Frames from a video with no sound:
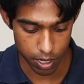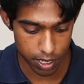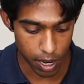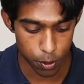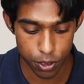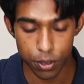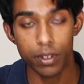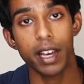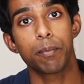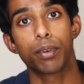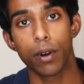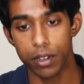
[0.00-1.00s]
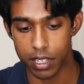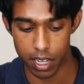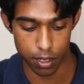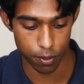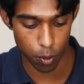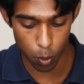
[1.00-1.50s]
is I would do that
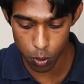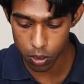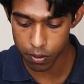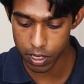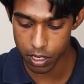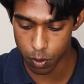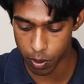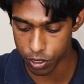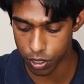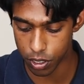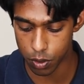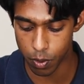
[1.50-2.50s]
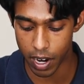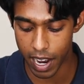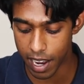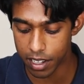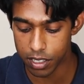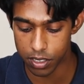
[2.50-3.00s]
process for all of these questions where I
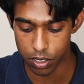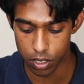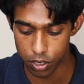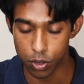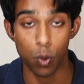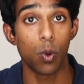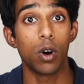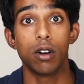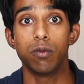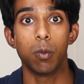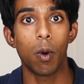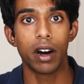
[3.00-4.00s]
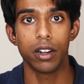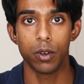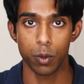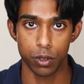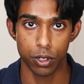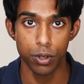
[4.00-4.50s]
had a score of 1
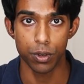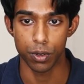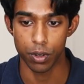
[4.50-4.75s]
or 2.